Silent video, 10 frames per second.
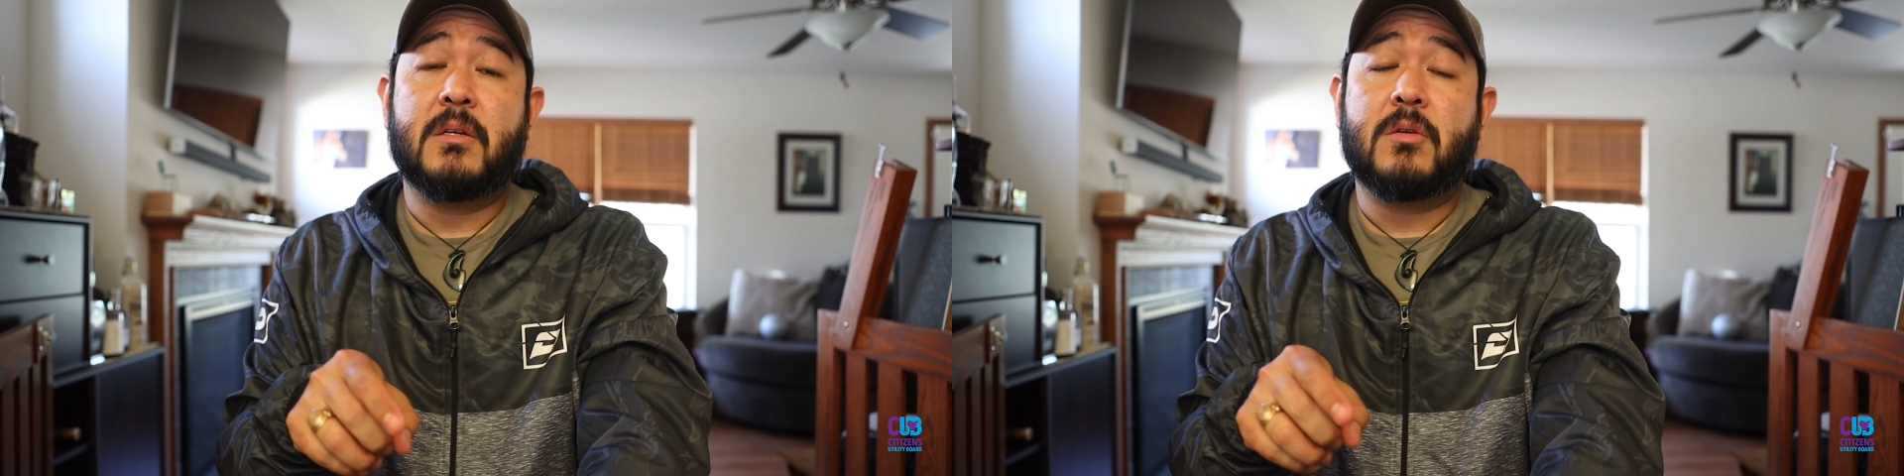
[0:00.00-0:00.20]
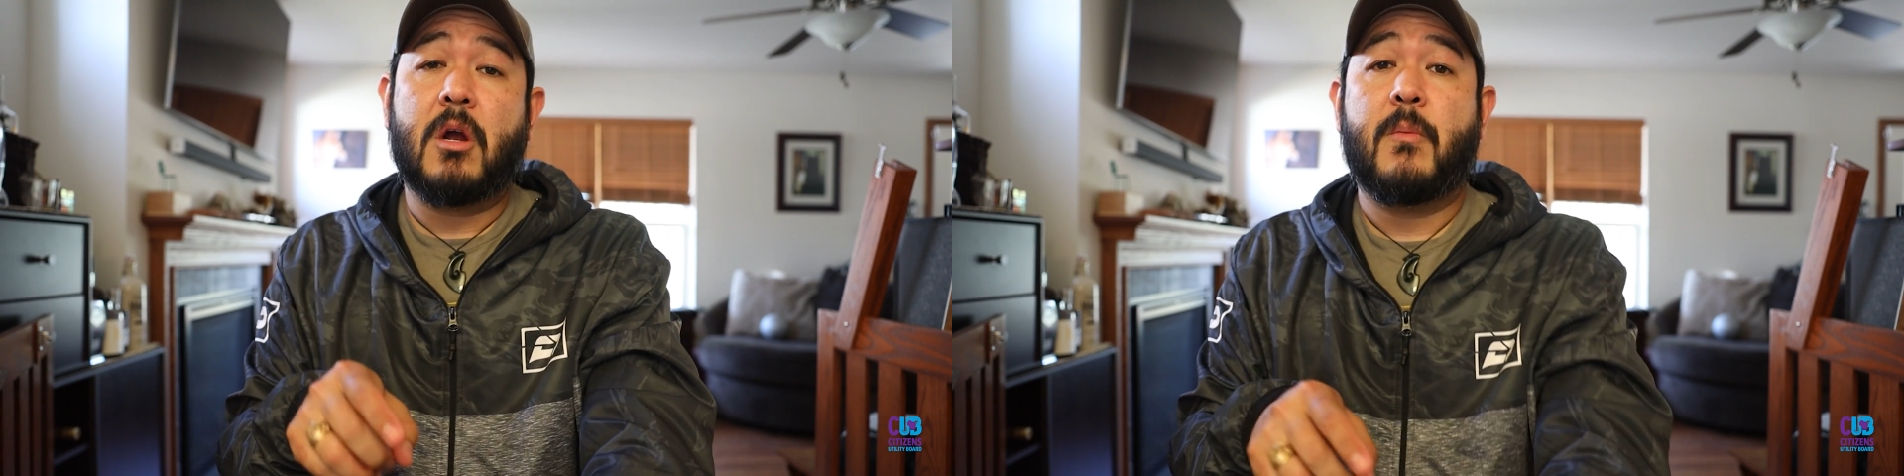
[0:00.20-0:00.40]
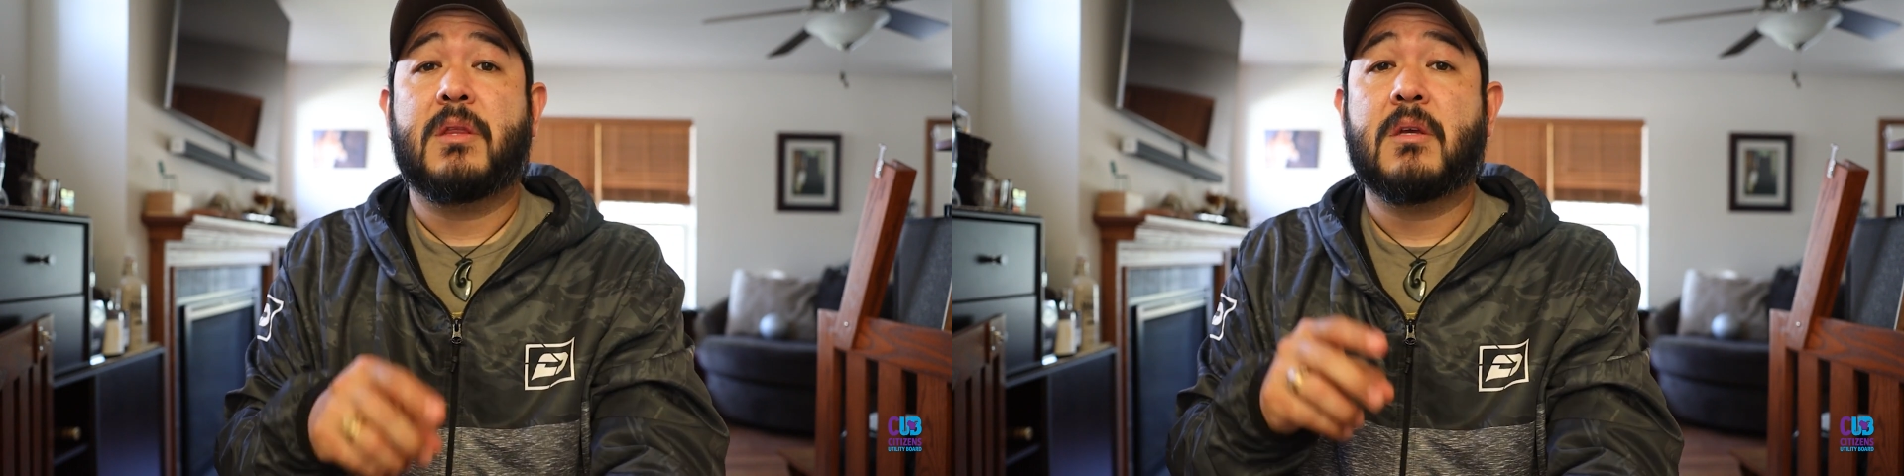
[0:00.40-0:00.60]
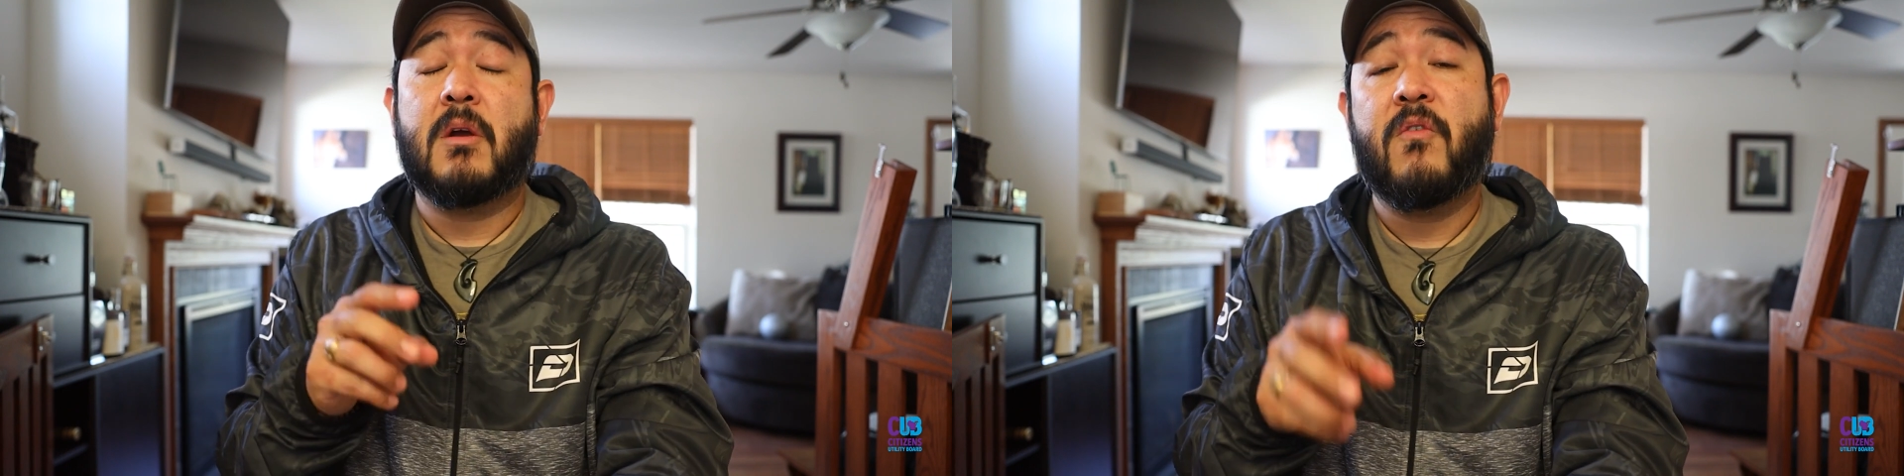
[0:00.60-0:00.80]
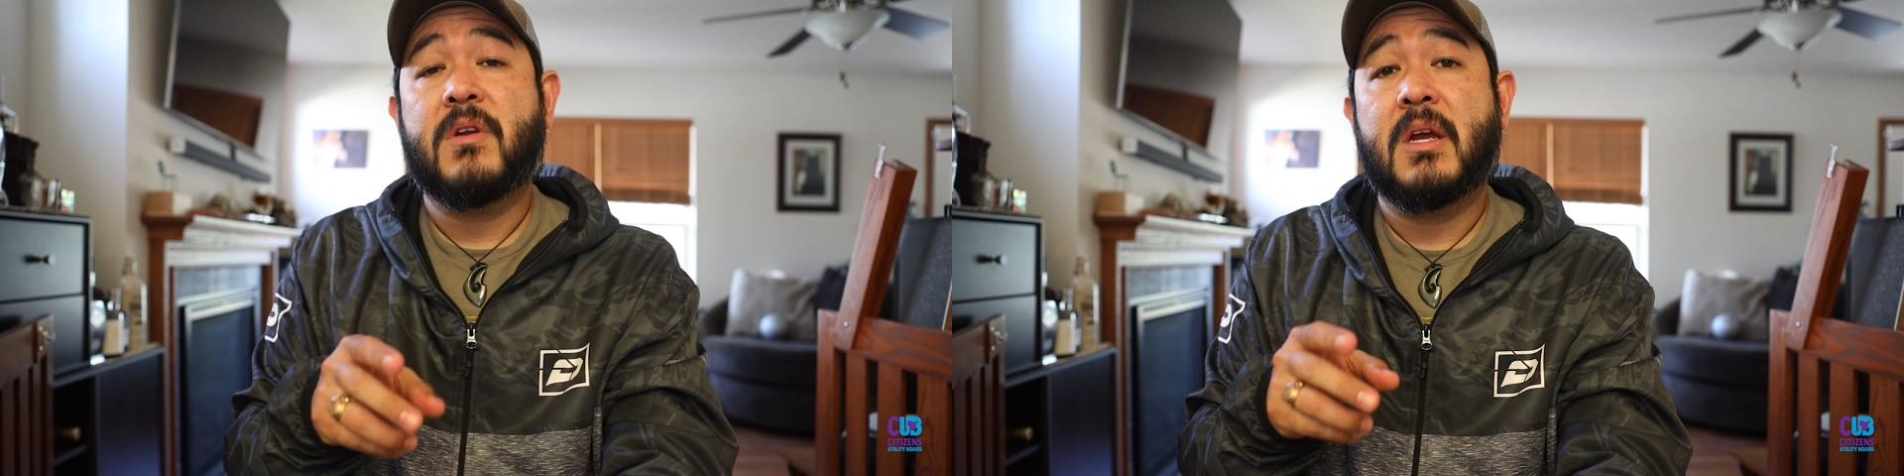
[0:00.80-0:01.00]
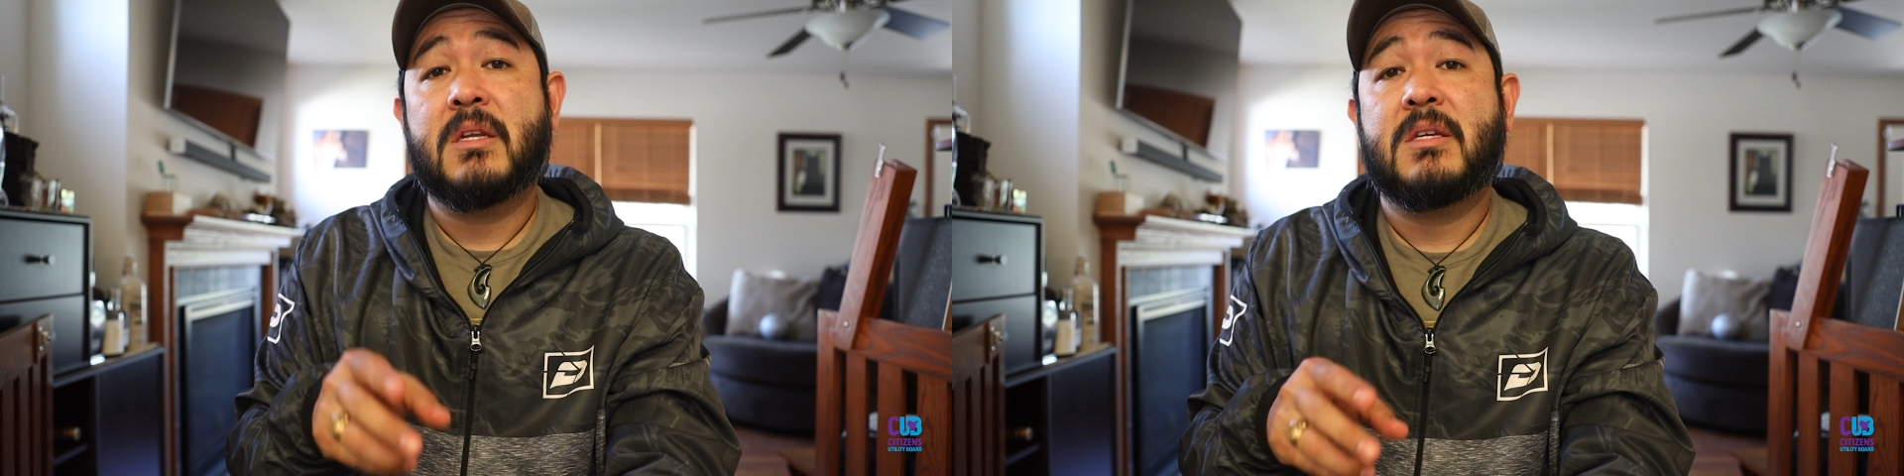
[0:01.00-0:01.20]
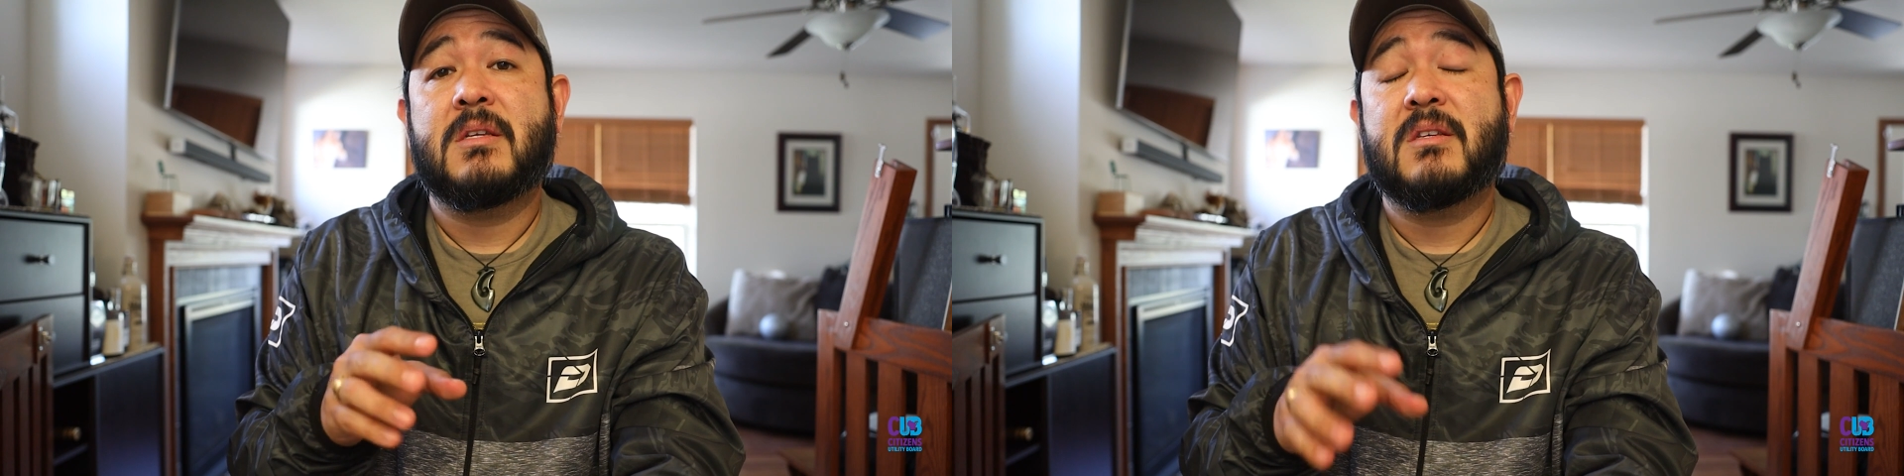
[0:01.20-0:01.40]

to talk about the COVID-19